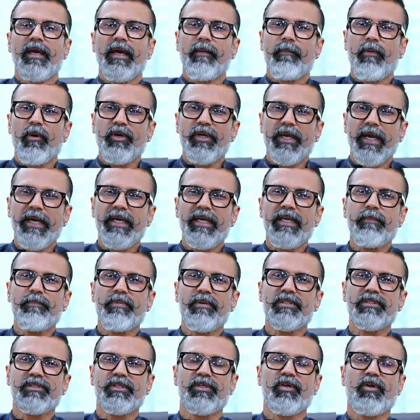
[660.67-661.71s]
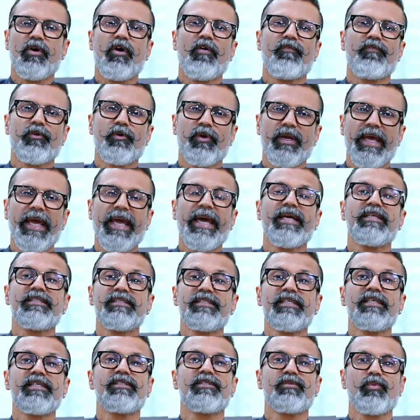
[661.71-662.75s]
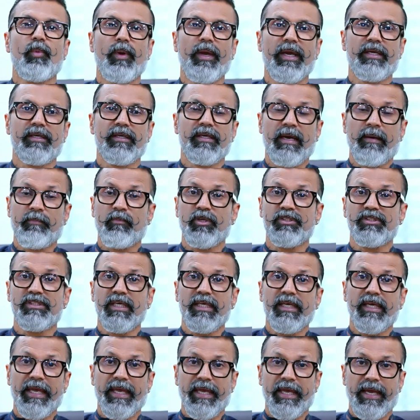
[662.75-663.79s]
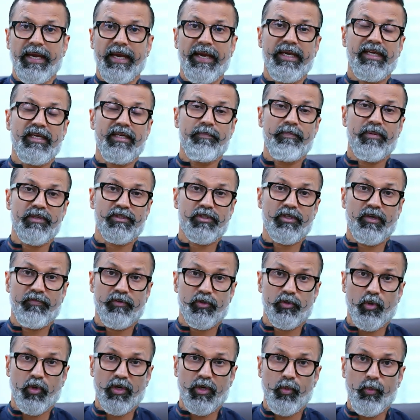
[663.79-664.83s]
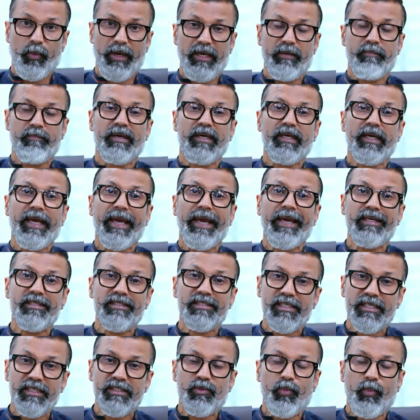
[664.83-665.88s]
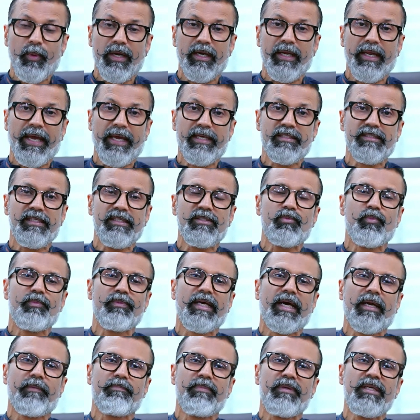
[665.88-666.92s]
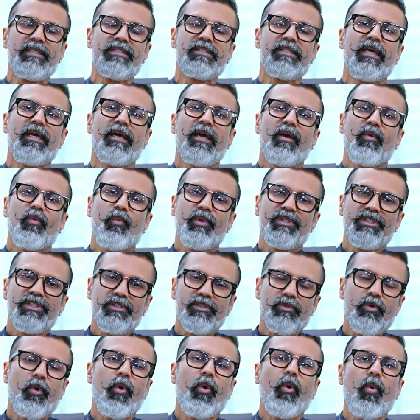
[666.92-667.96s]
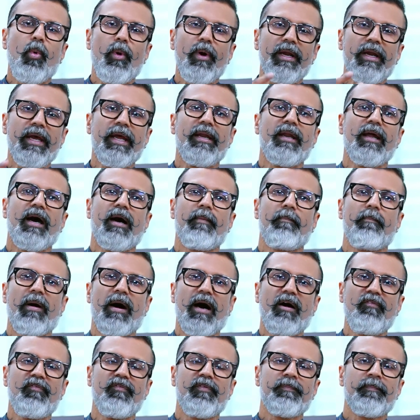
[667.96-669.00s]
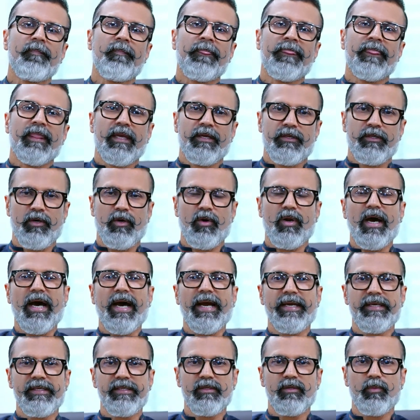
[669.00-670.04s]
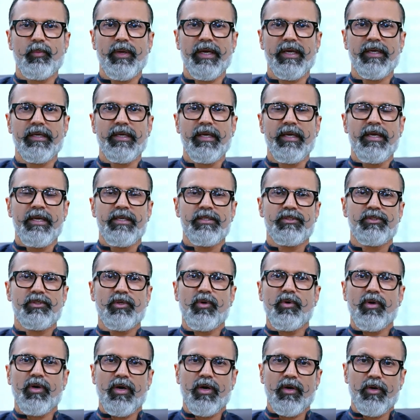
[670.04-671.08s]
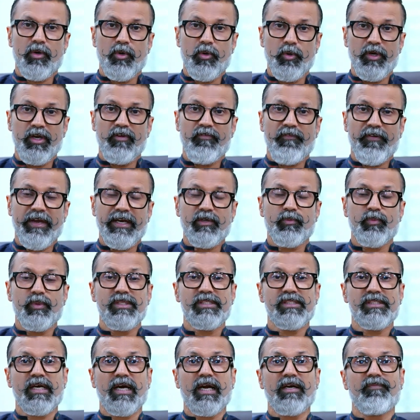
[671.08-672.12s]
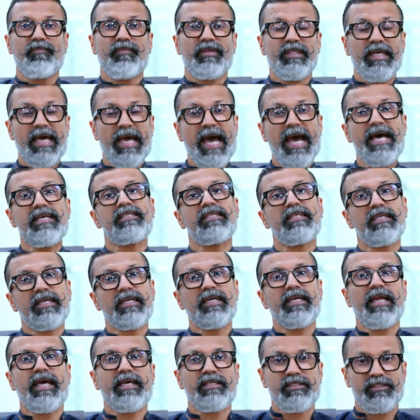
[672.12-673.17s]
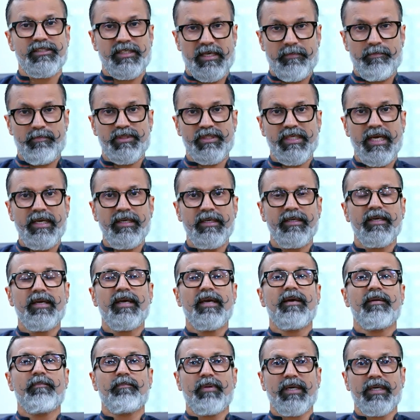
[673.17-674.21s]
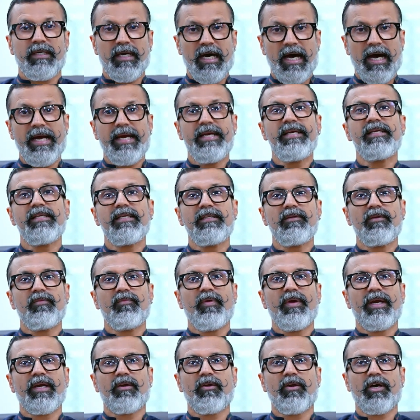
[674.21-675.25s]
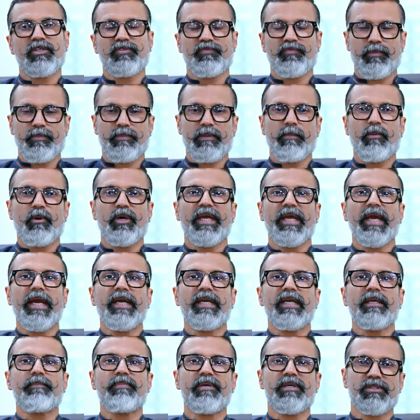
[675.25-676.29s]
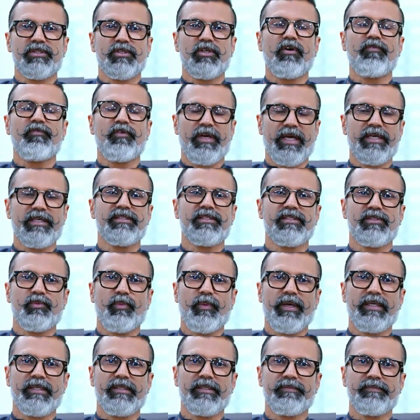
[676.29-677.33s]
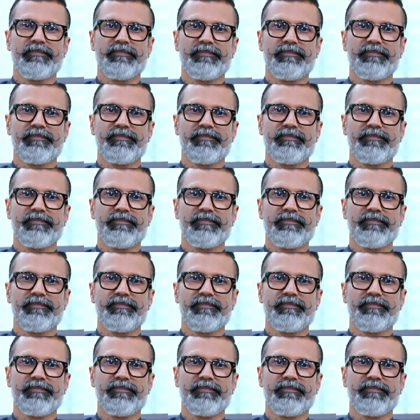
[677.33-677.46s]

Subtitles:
about 80% of your excess weight. I'm not saying 80% of your total weight, but excess weight. Excess, that means which is over and above your ideal weight. So good effect will start with as little as 10%, but ideal weight loss would be about 80% of your excess weight.